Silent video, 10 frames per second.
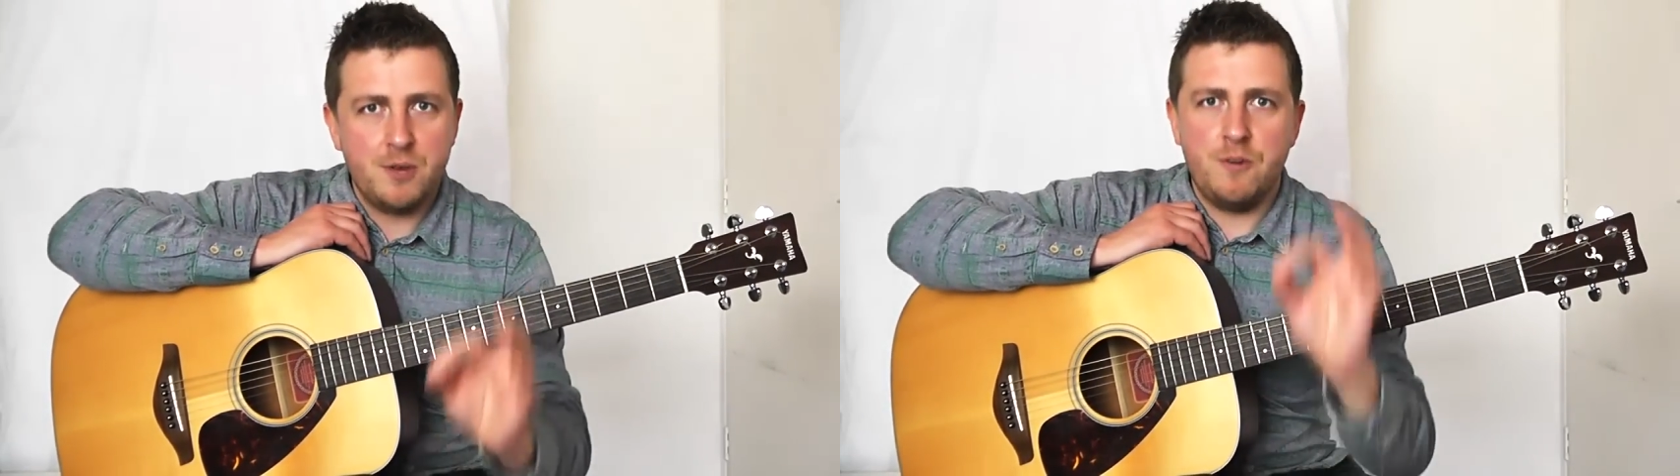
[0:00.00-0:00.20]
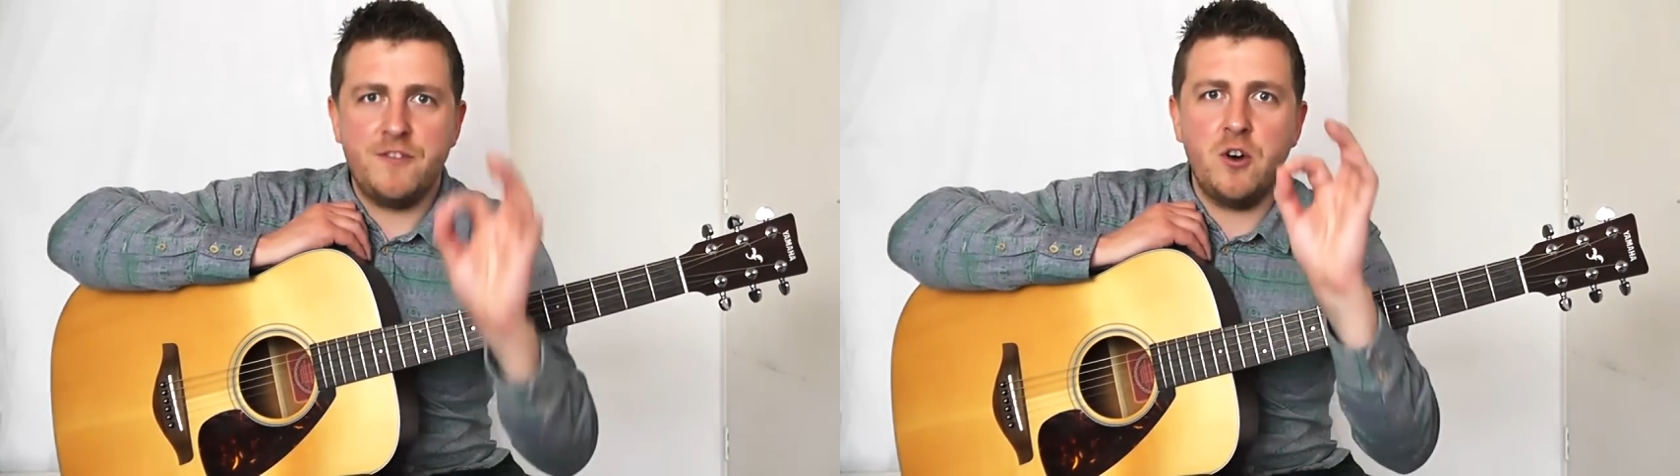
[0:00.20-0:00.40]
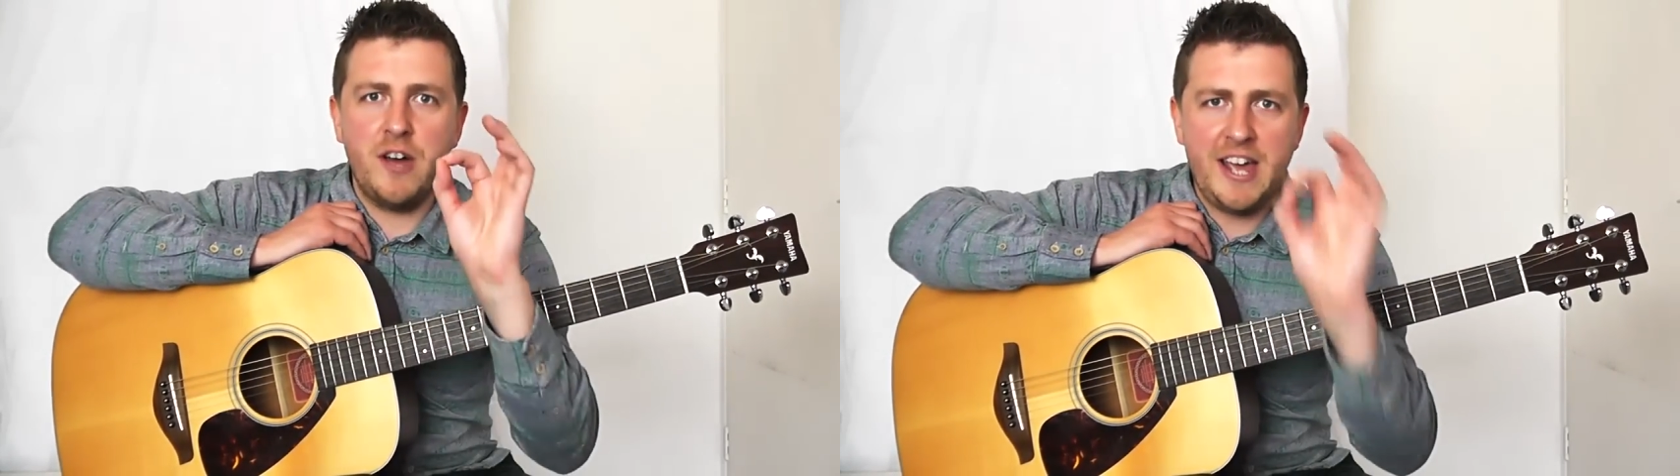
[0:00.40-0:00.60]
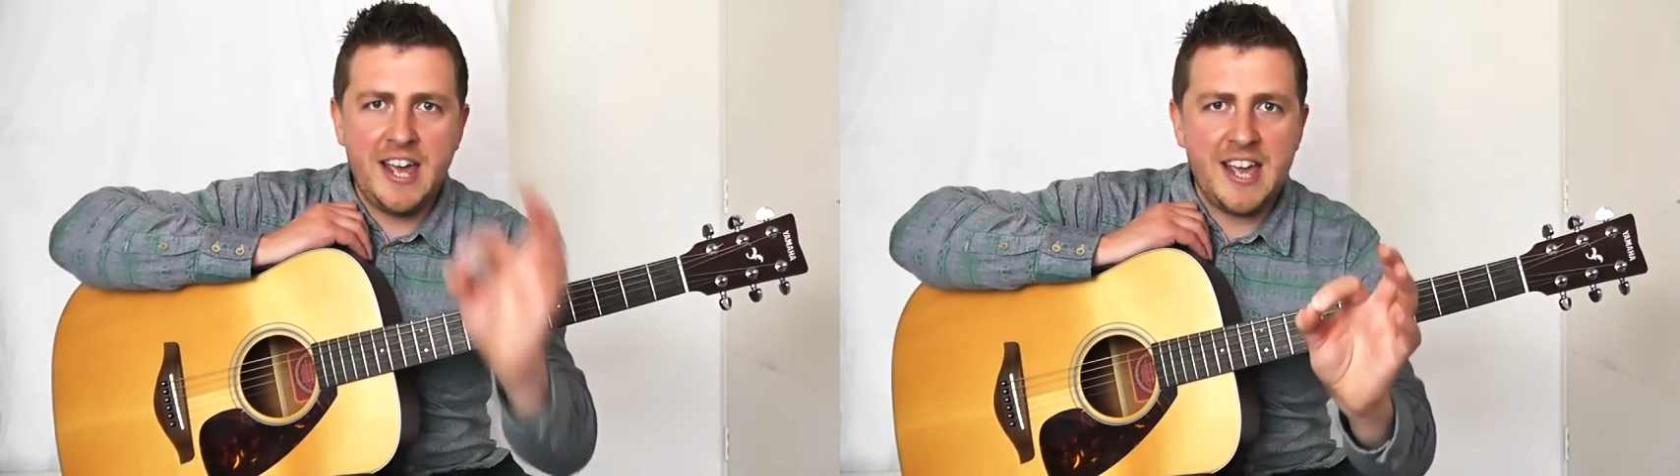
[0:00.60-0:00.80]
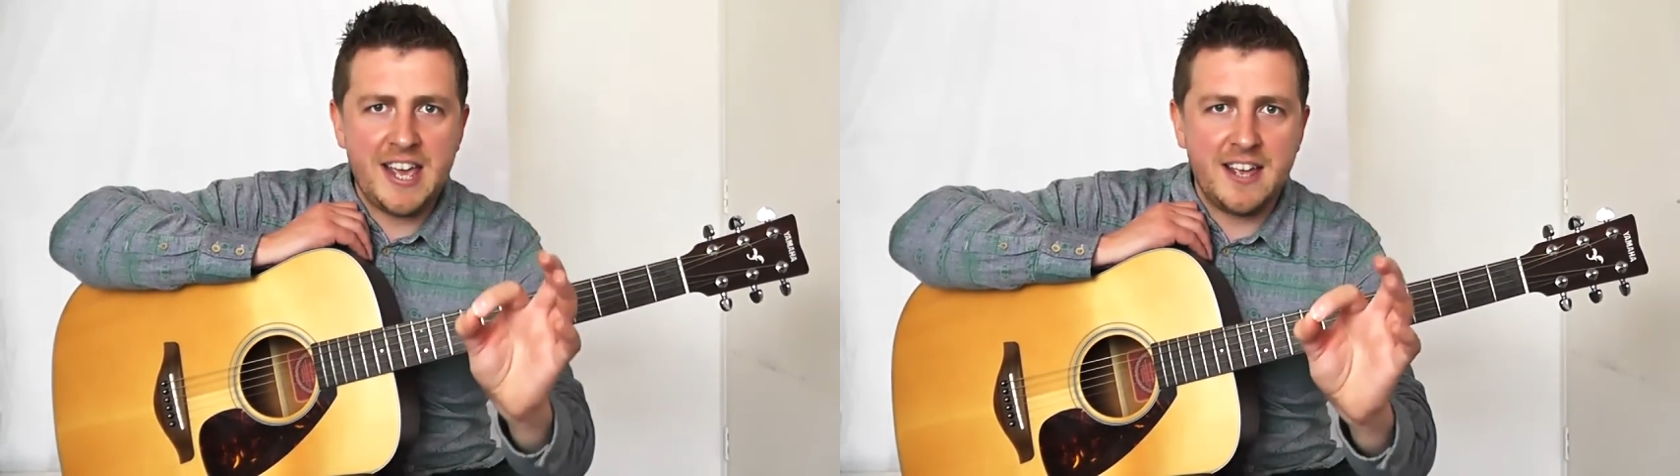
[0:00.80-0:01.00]
we've got
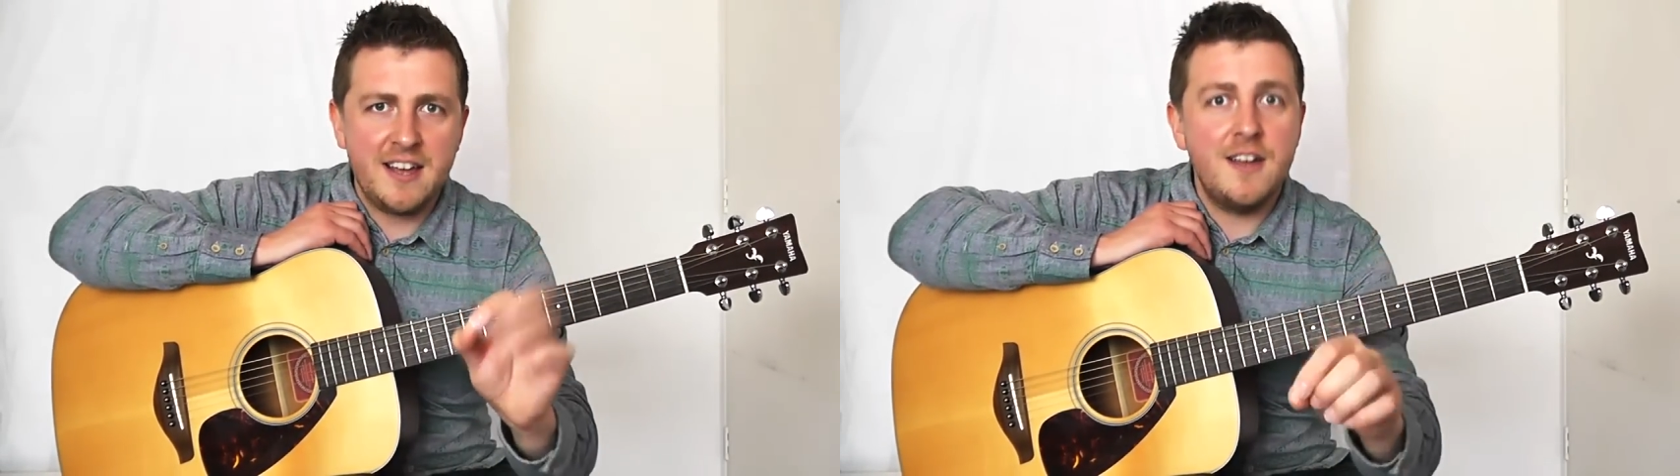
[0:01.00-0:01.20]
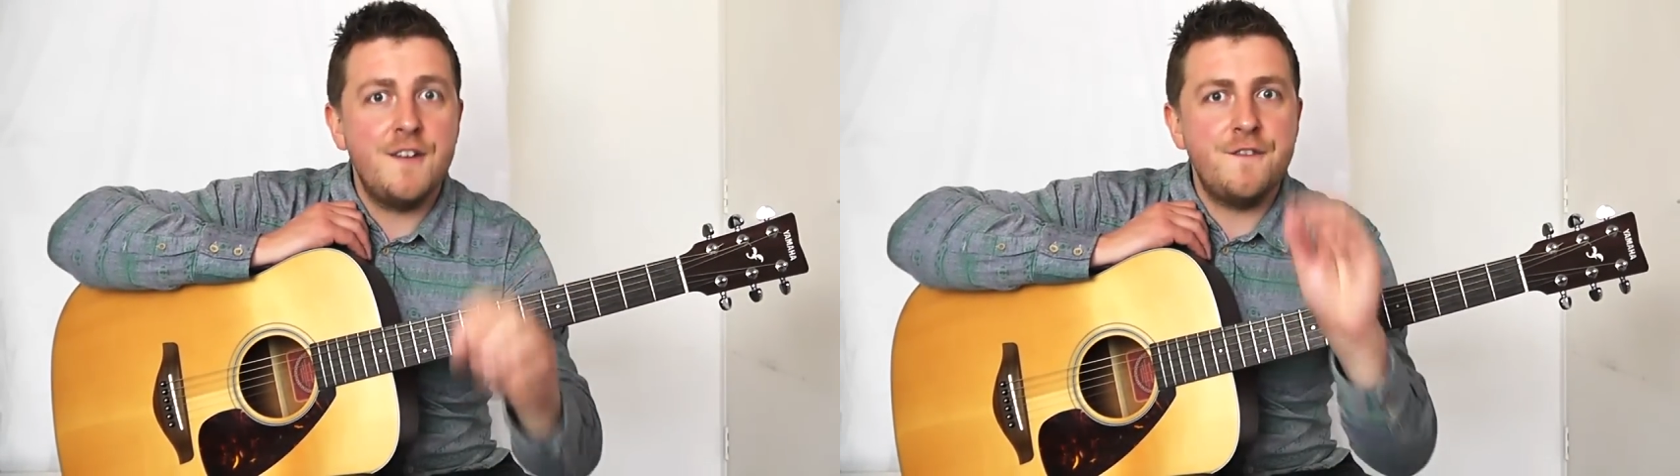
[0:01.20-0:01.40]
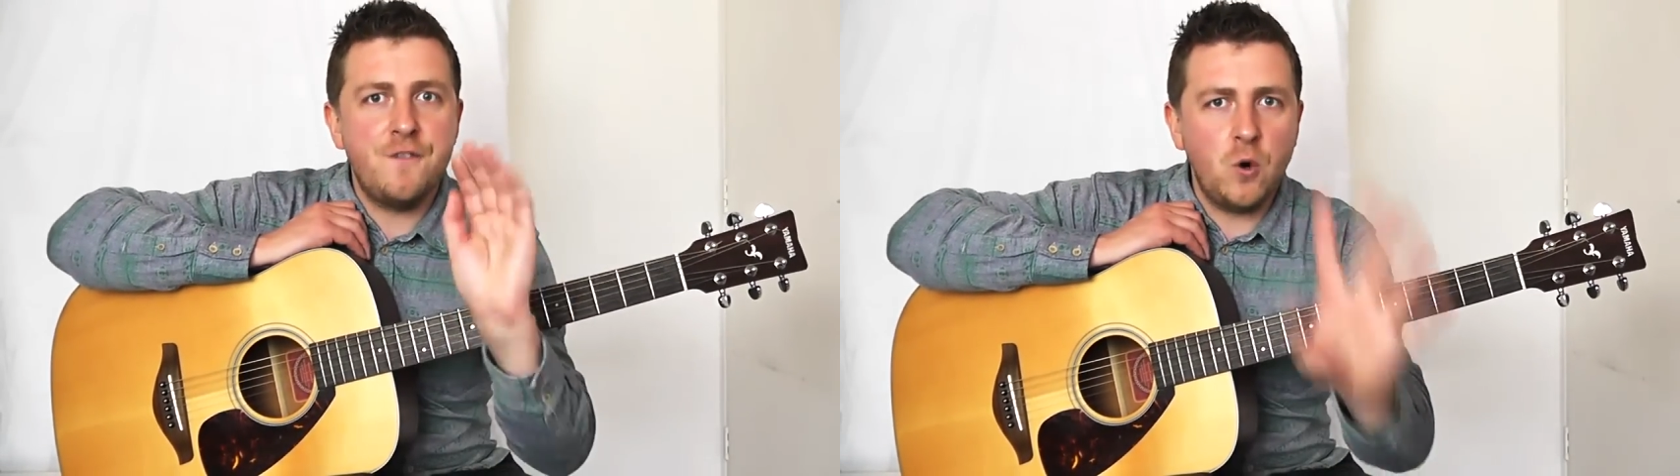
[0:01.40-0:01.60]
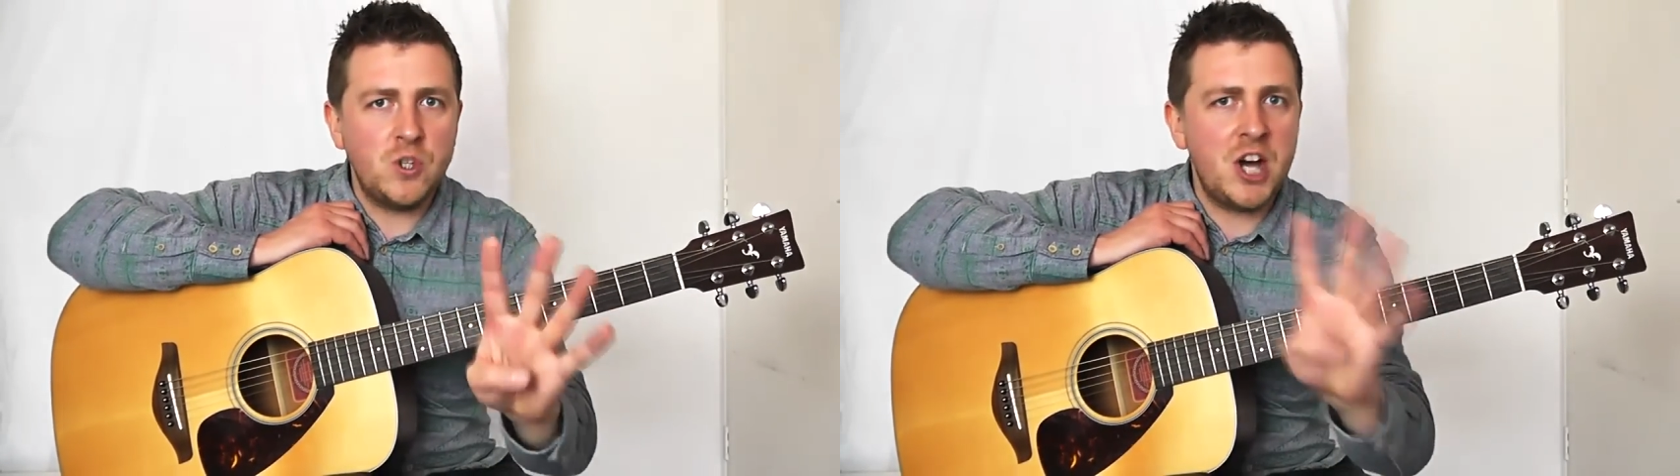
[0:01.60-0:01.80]
E four